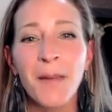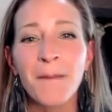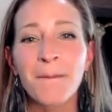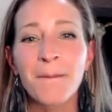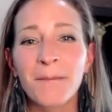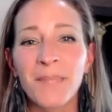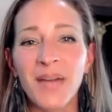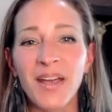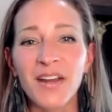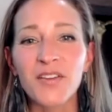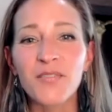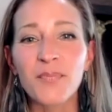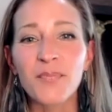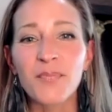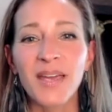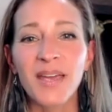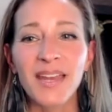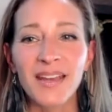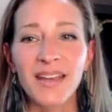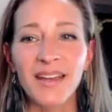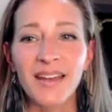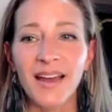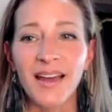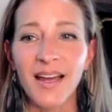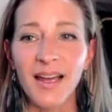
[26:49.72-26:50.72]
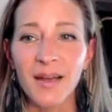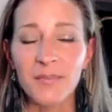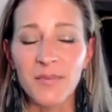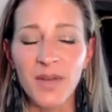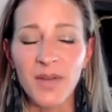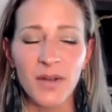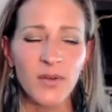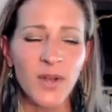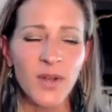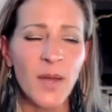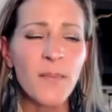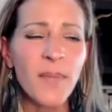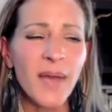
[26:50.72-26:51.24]
might have been
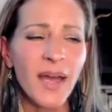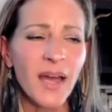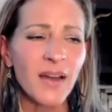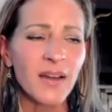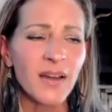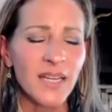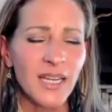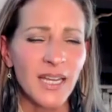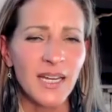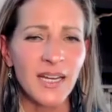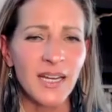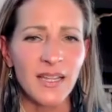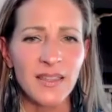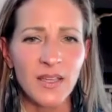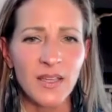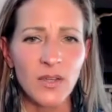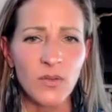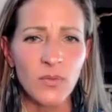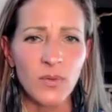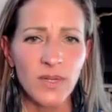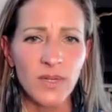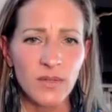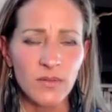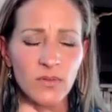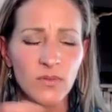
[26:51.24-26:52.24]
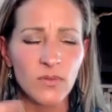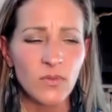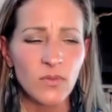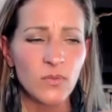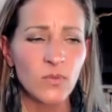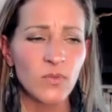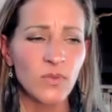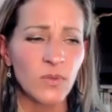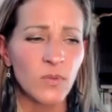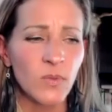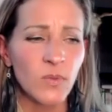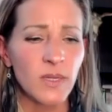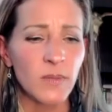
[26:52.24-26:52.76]
about it. I think we
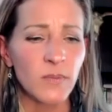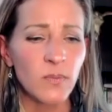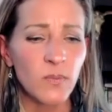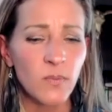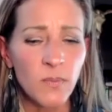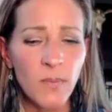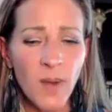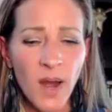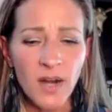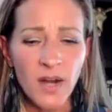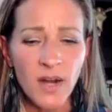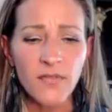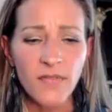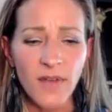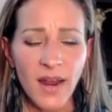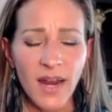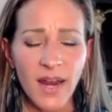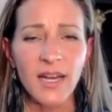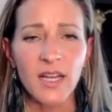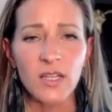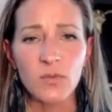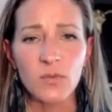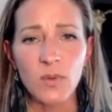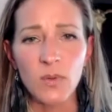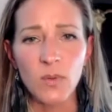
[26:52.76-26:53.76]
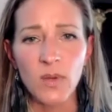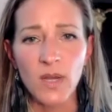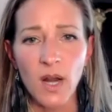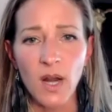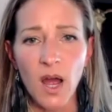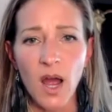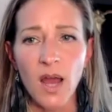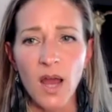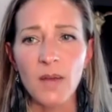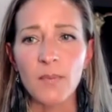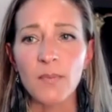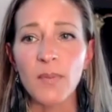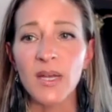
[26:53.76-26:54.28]
modified as we went
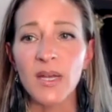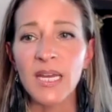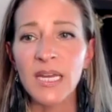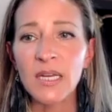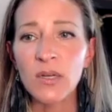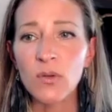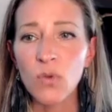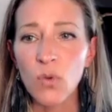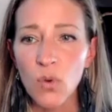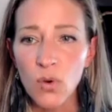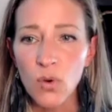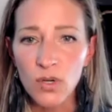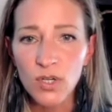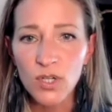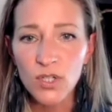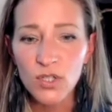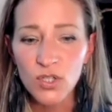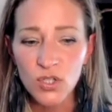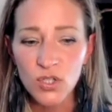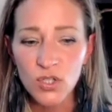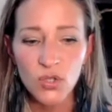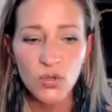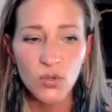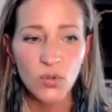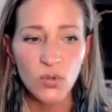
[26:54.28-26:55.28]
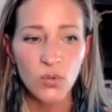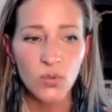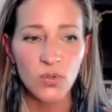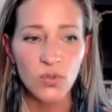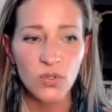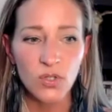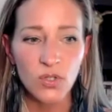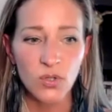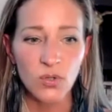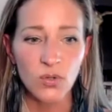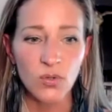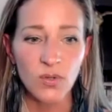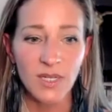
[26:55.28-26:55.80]
on, but in order
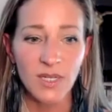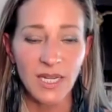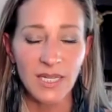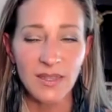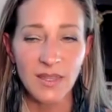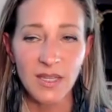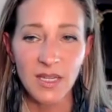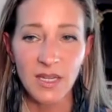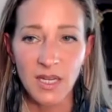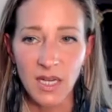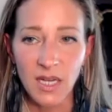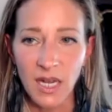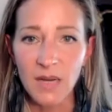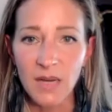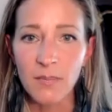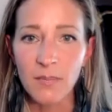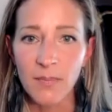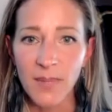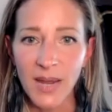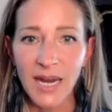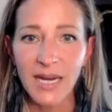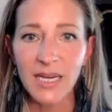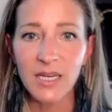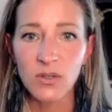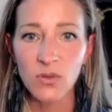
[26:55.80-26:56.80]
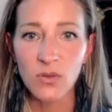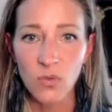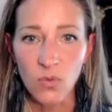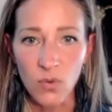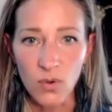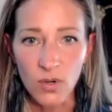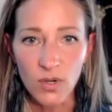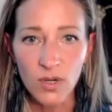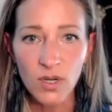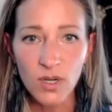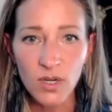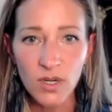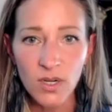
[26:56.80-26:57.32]
to get the gut back in
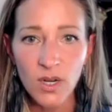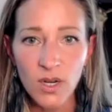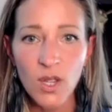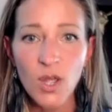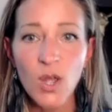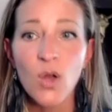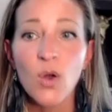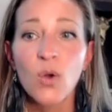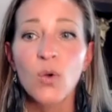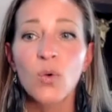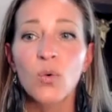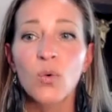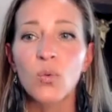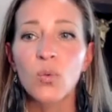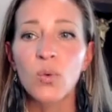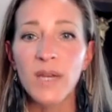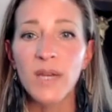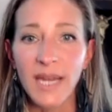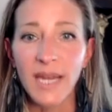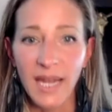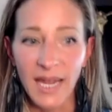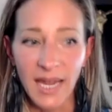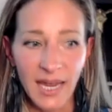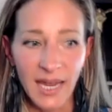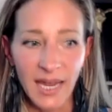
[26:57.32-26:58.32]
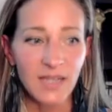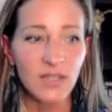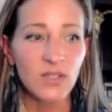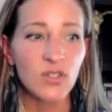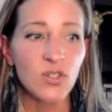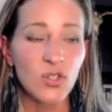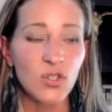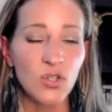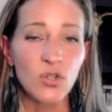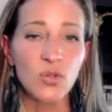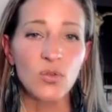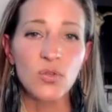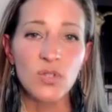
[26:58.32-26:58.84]
order, we had
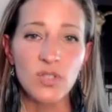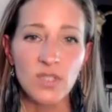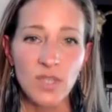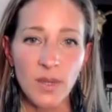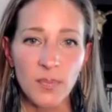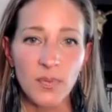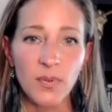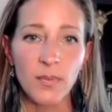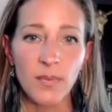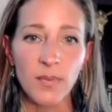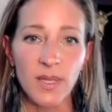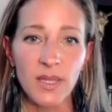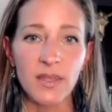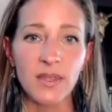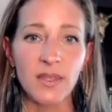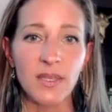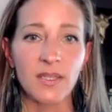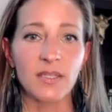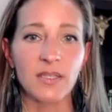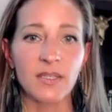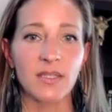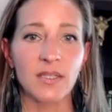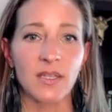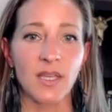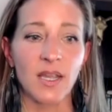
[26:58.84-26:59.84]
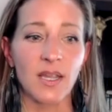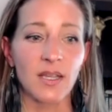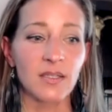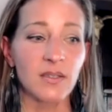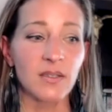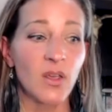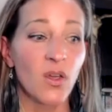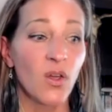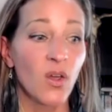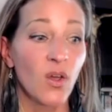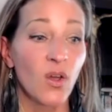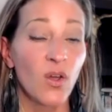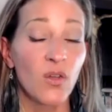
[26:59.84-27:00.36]
to supplement these things.
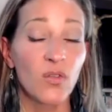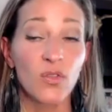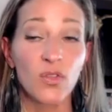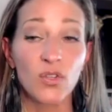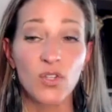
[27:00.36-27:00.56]
The